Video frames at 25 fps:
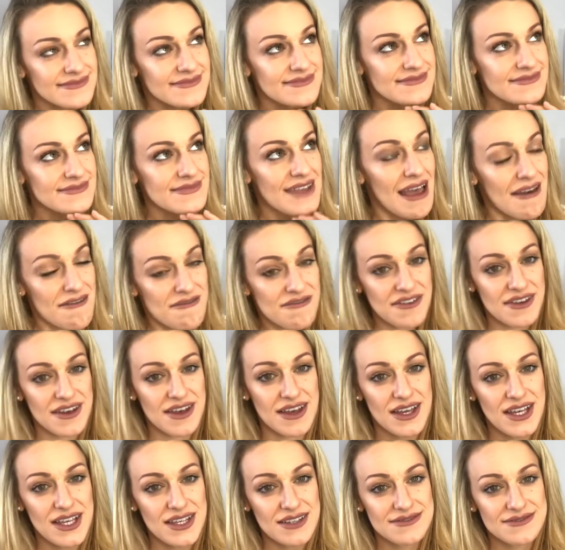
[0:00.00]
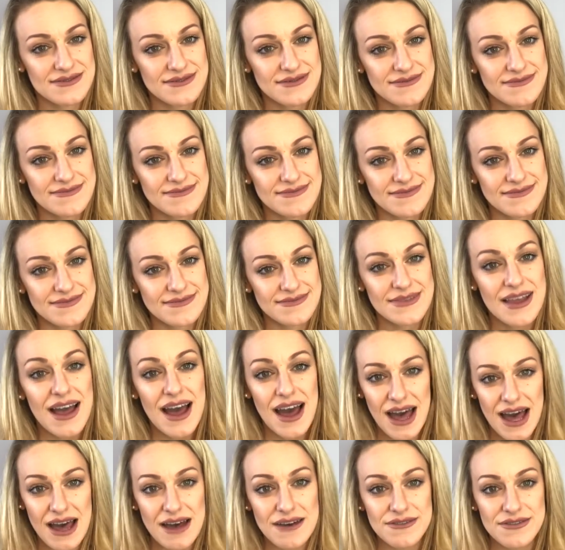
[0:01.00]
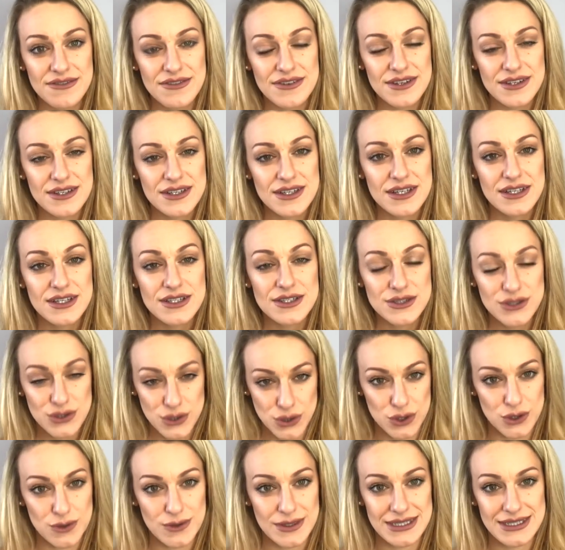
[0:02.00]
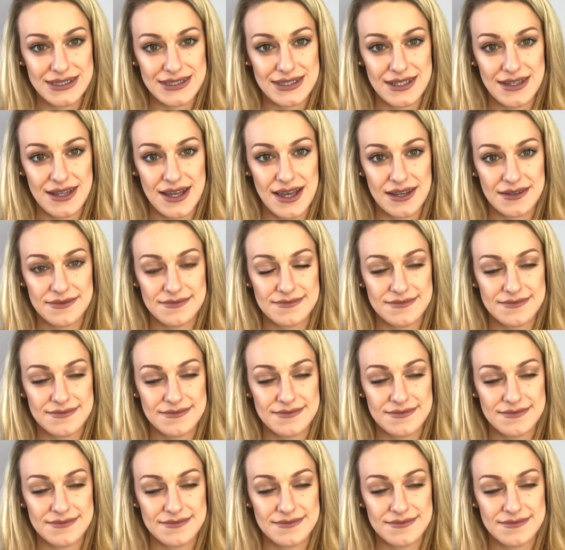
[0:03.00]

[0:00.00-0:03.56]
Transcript: never have tall ones in there.